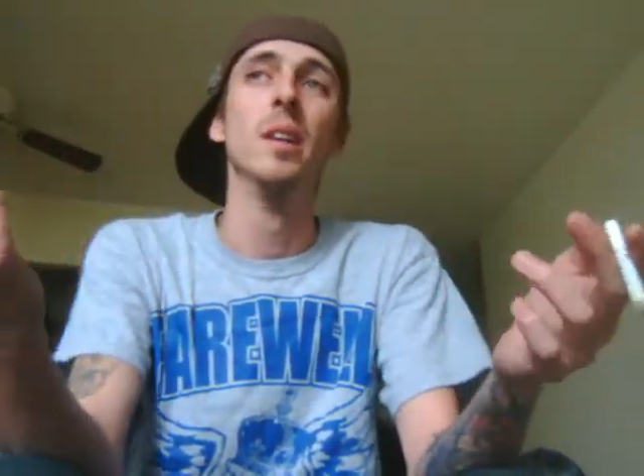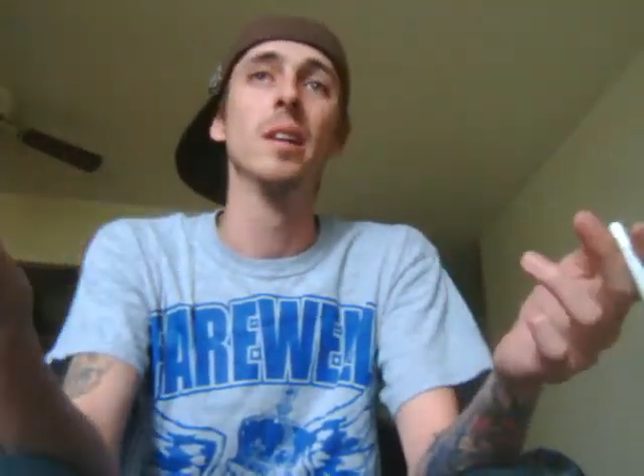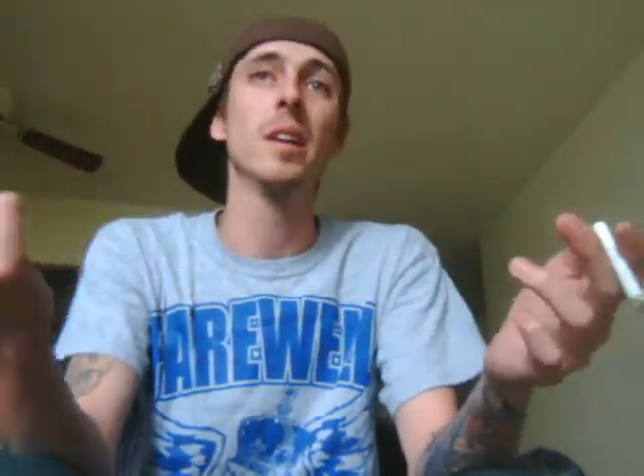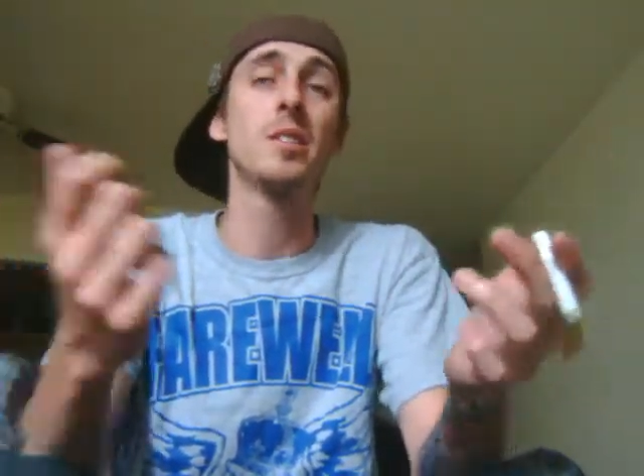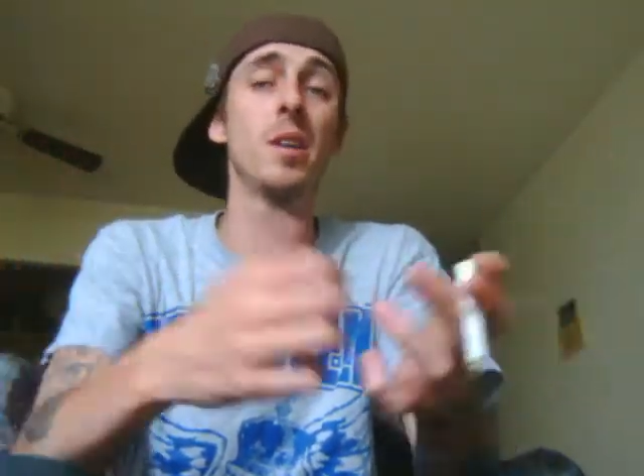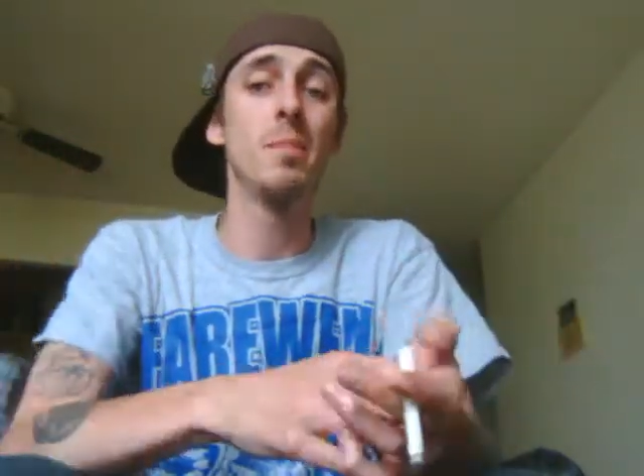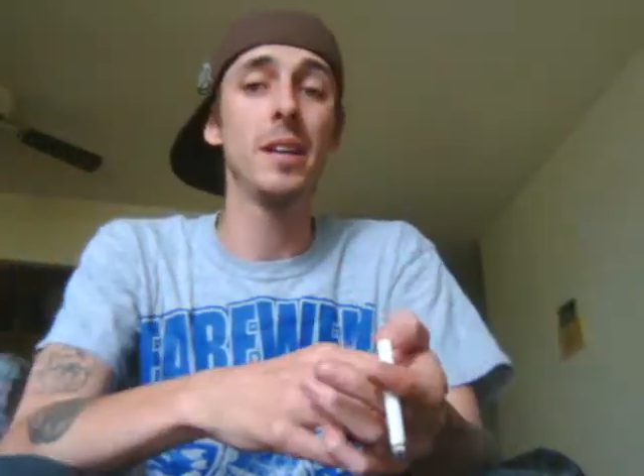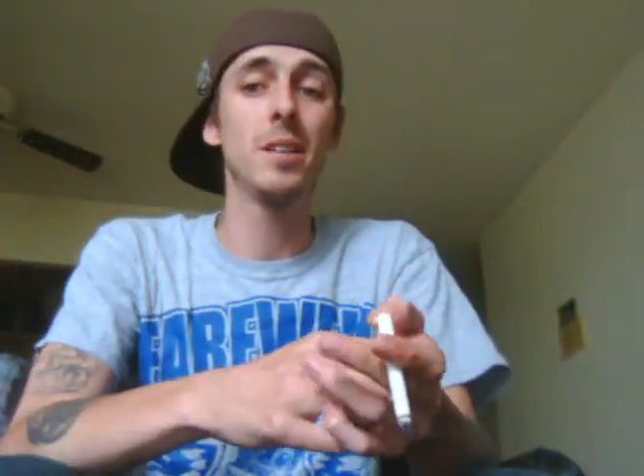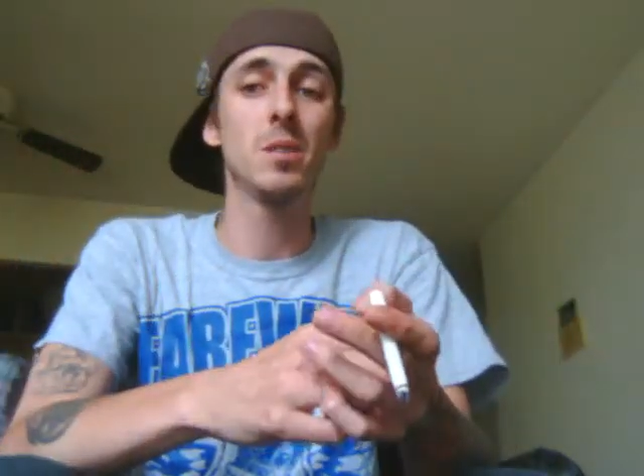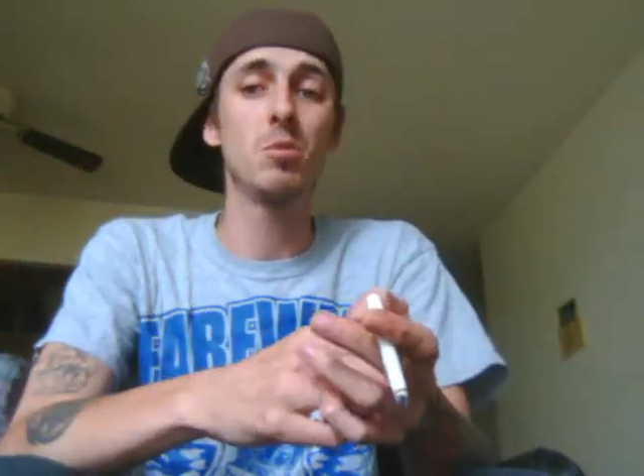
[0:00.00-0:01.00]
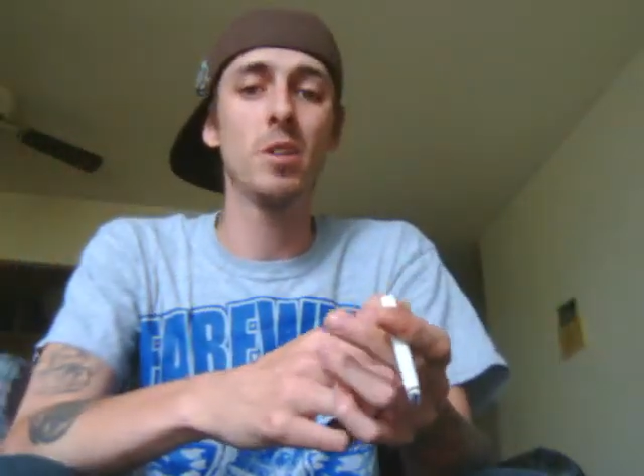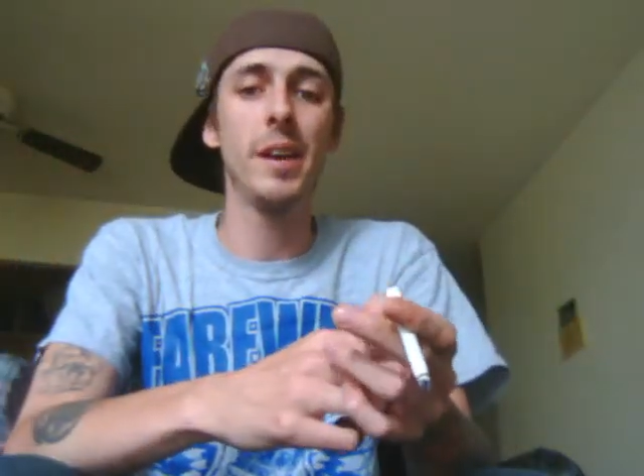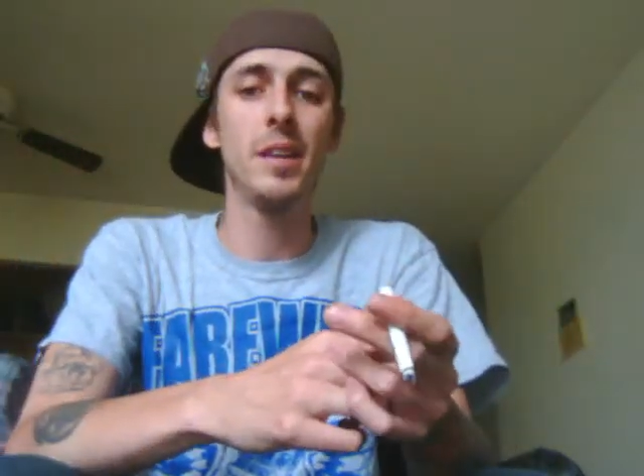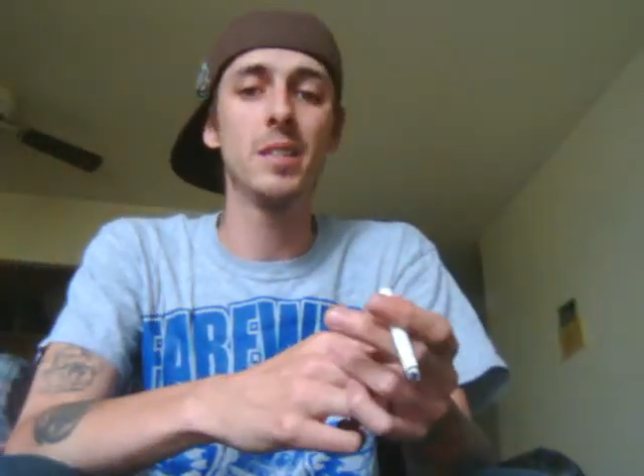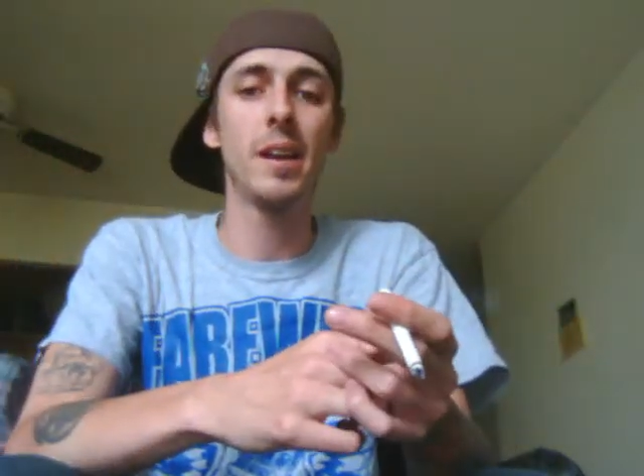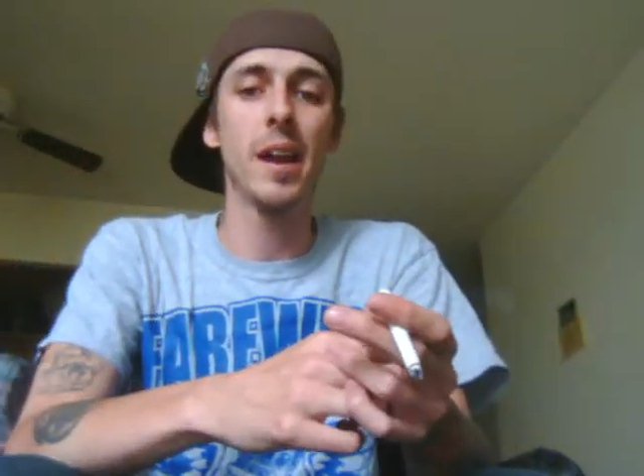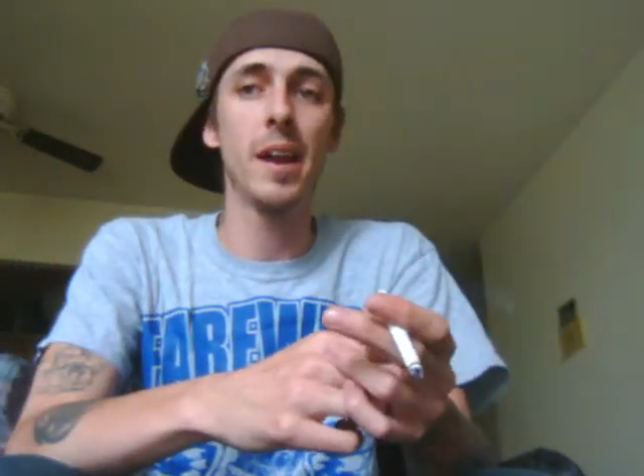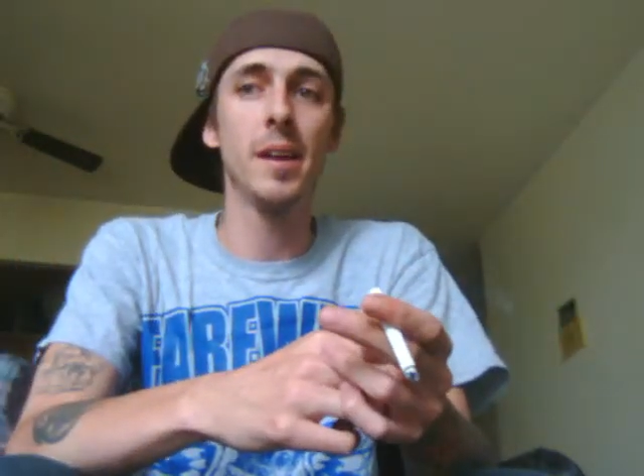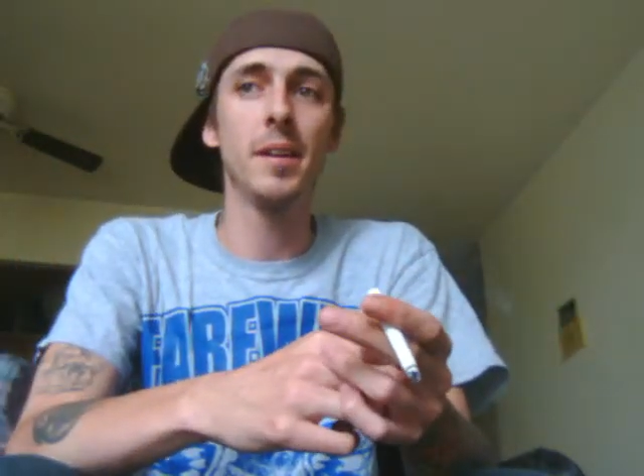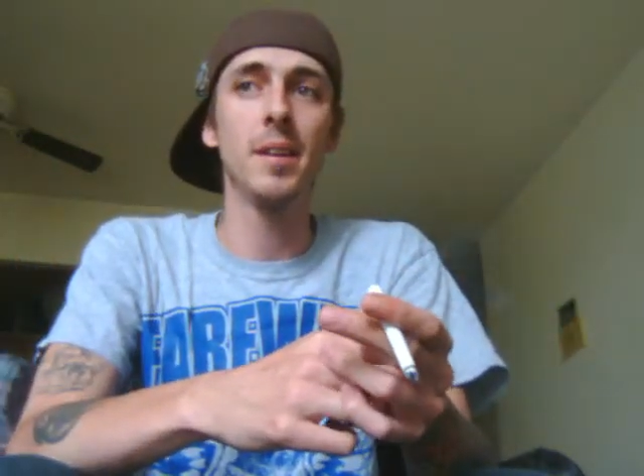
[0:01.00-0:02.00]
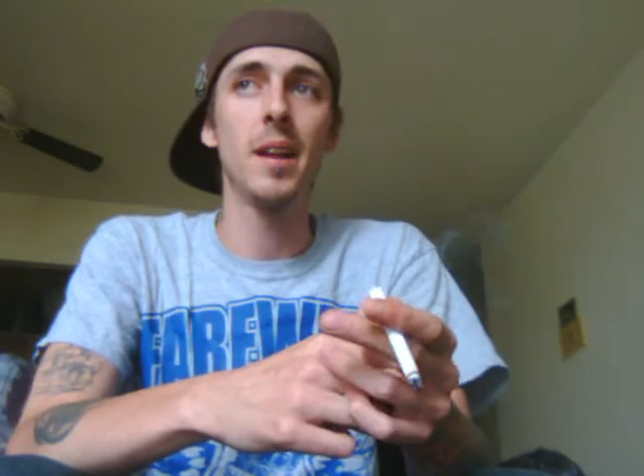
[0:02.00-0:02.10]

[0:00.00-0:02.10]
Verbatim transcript: let's start making some trades again.